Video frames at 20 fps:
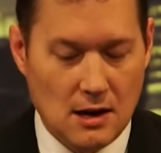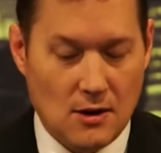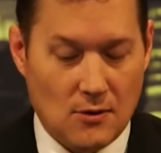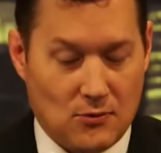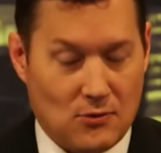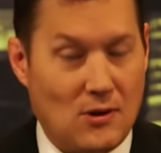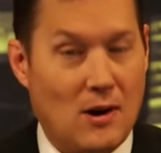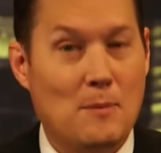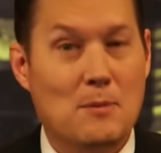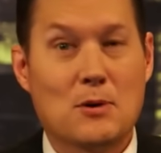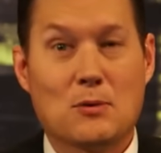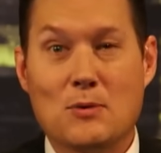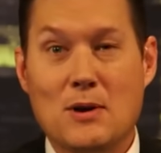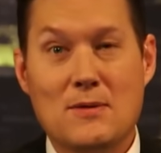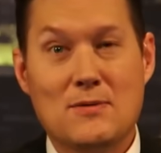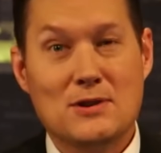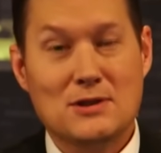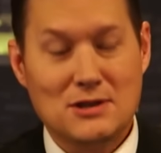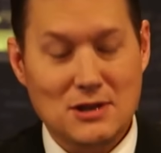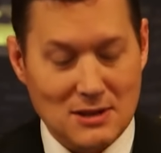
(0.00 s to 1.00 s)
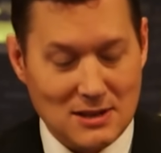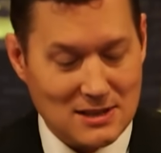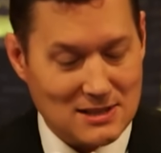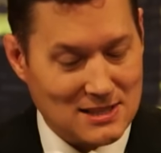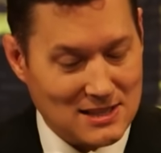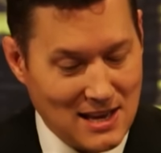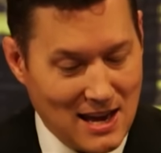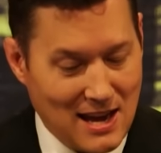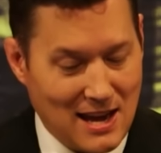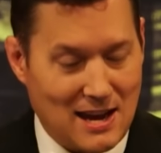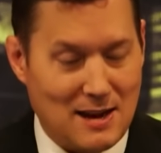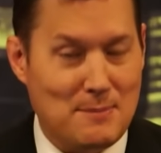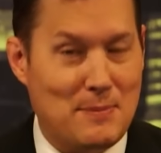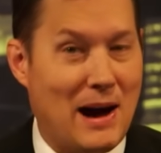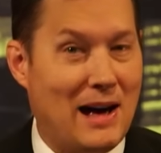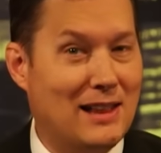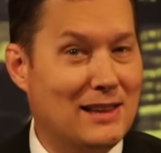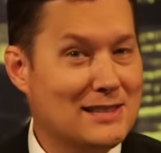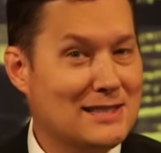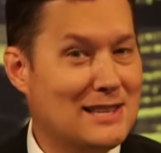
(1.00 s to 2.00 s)
From the river to the sea,
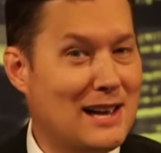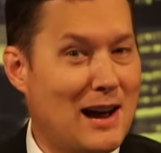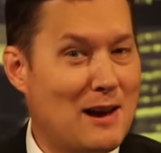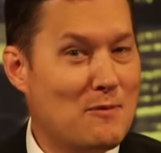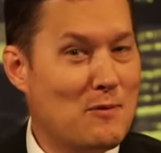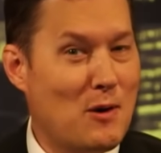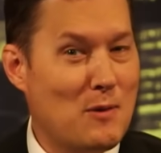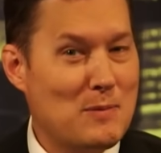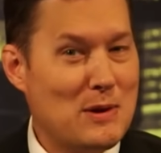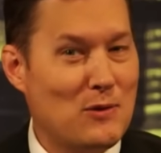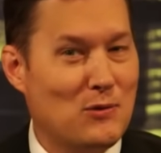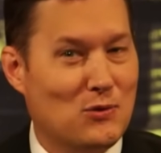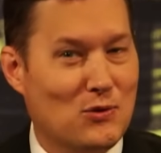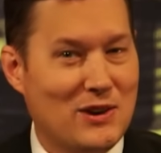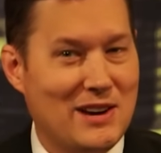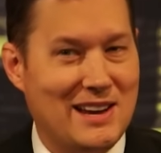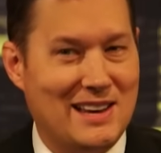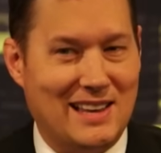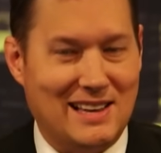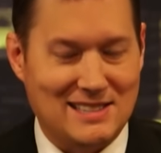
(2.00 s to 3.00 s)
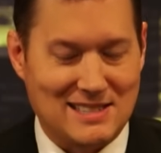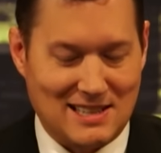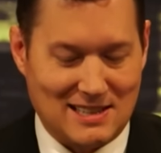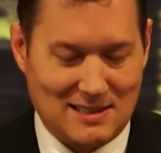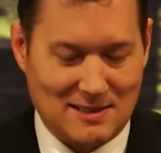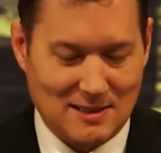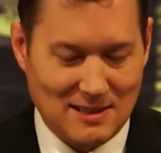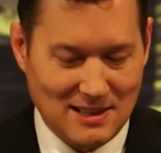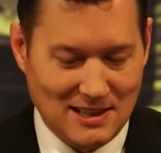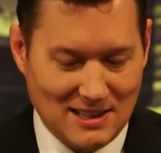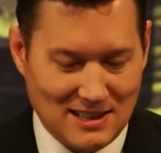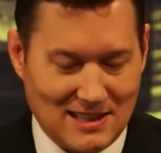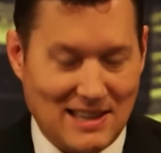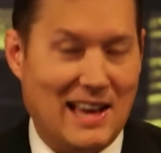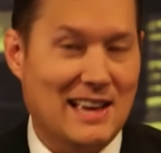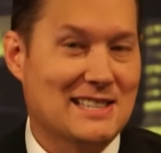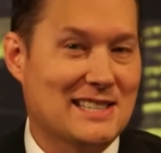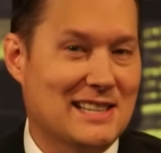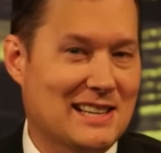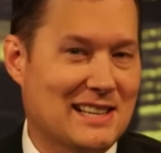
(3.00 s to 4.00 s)
Palestine will be free. That's a
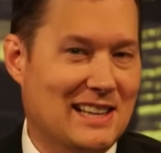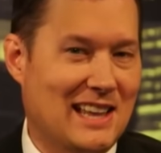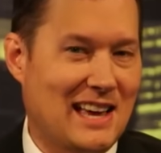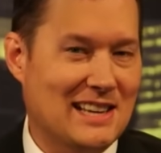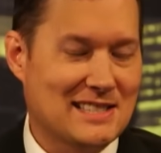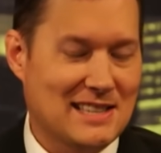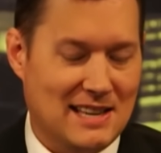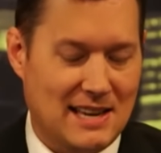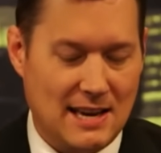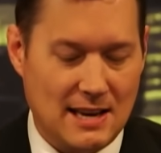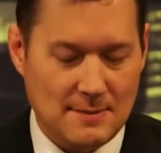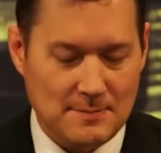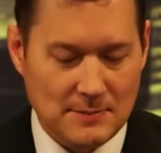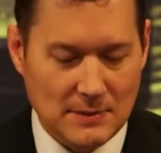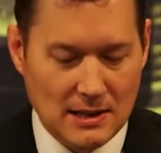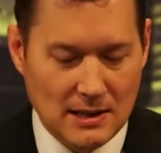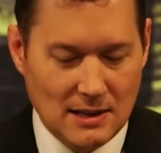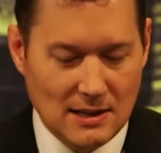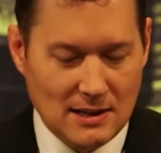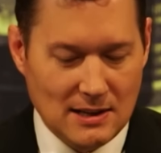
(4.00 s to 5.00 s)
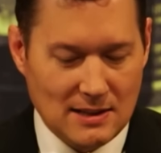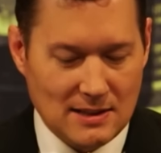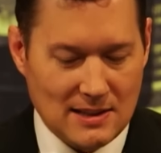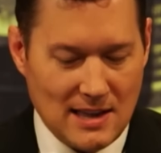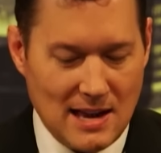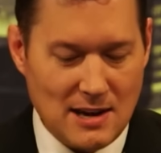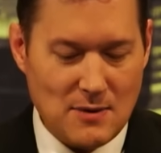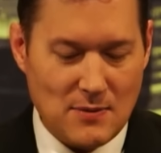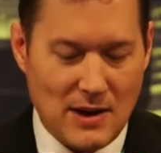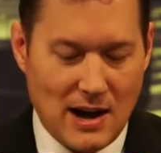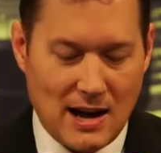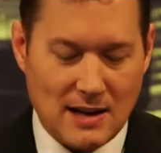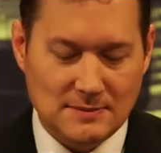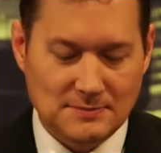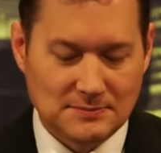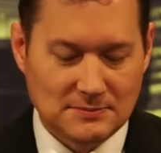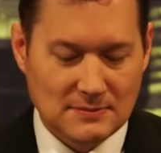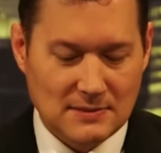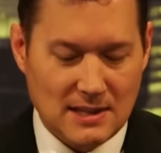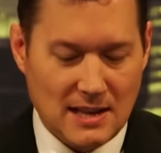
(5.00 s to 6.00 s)
classic, classic hit. Then you've got
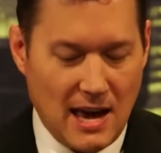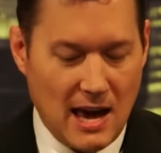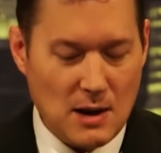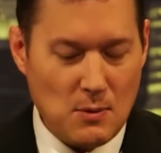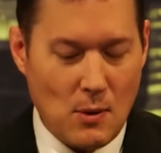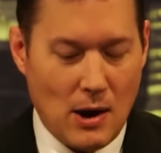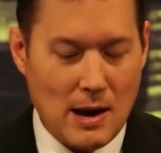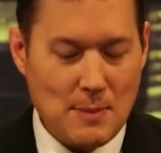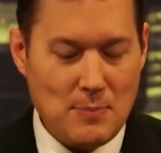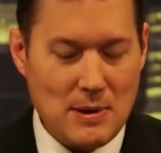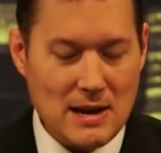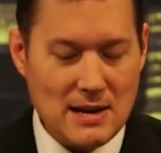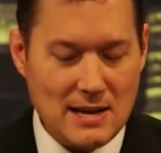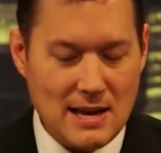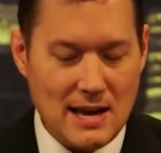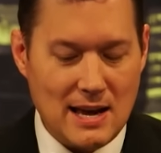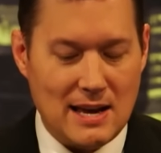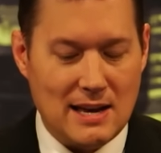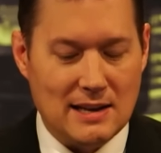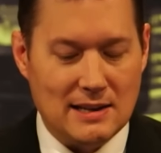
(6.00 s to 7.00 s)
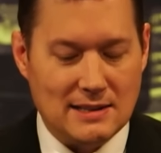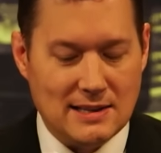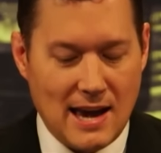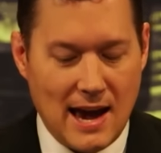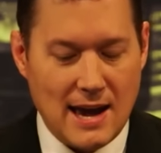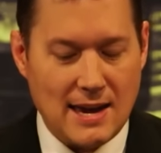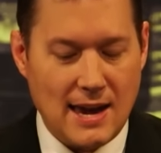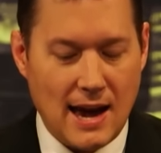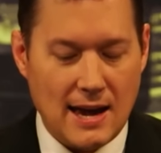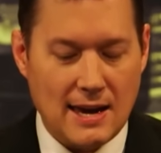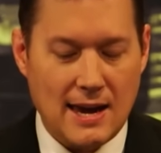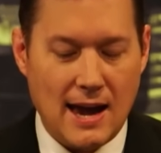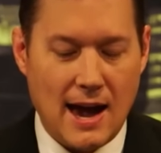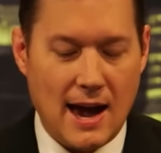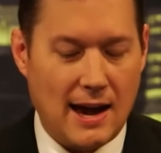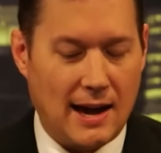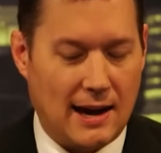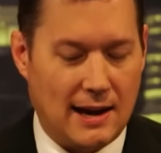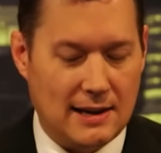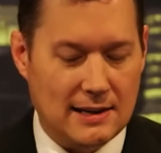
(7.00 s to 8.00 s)
NYPD,
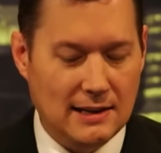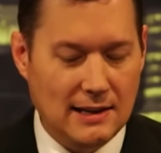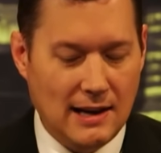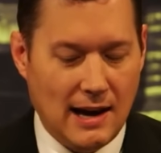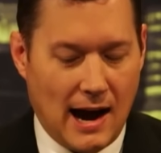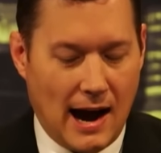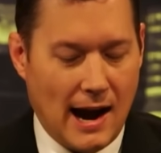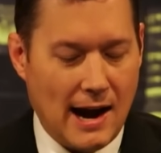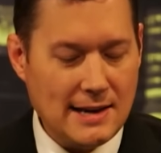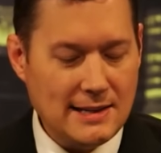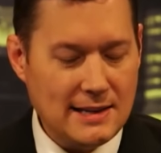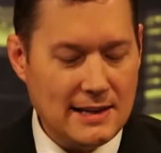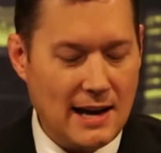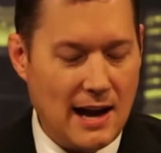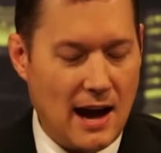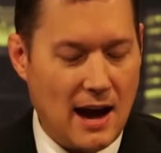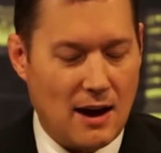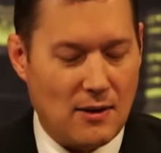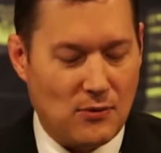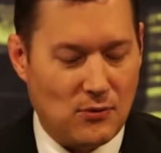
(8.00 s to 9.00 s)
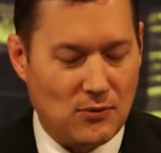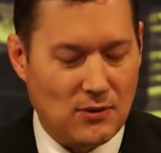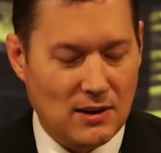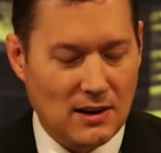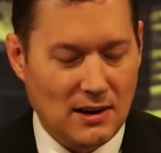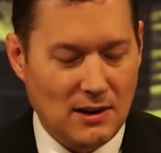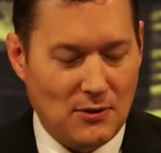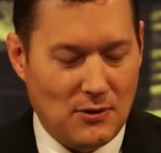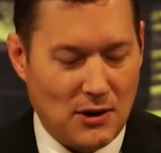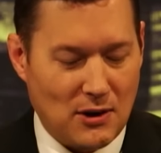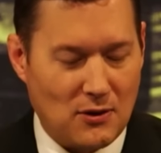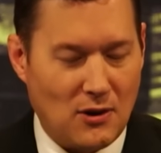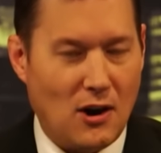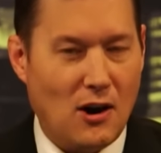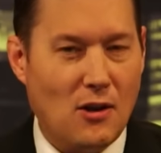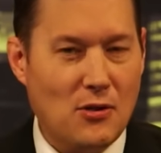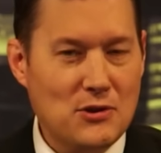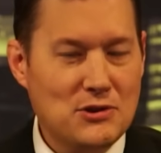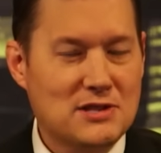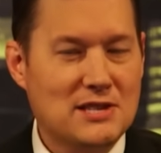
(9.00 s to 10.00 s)
KKK, IDF. They're
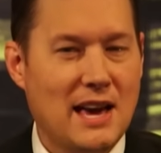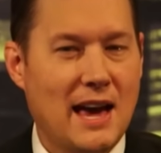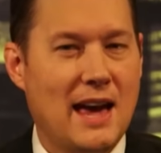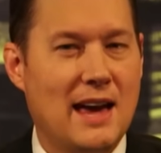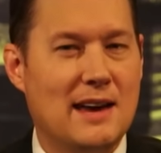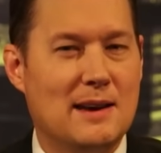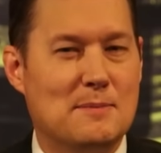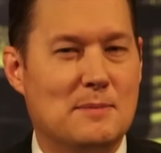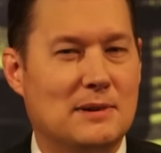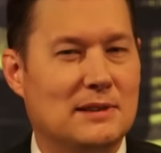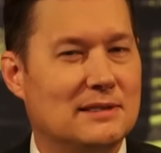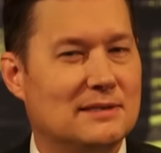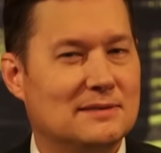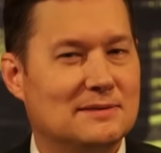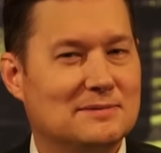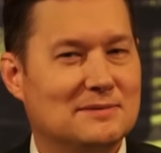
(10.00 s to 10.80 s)
all the same.